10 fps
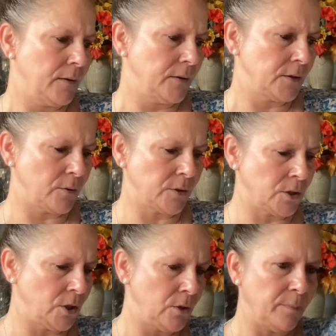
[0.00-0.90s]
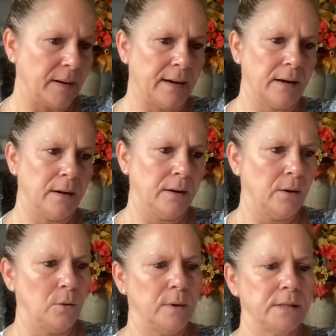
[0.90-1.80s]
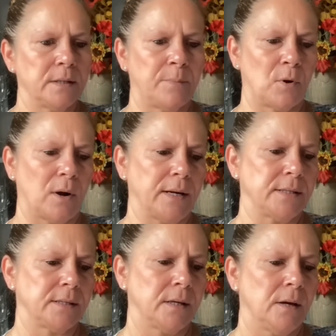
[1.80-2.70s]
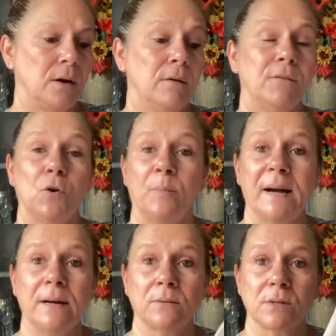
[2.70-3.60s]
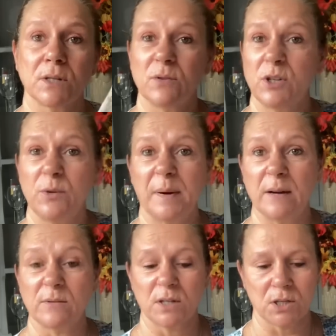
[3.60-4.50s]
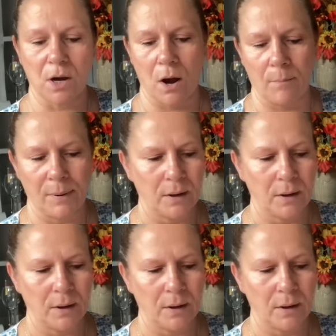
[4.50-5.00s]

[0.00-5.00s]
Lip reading: So it was a 2-pack. Where's the price? £4, so £2 a top.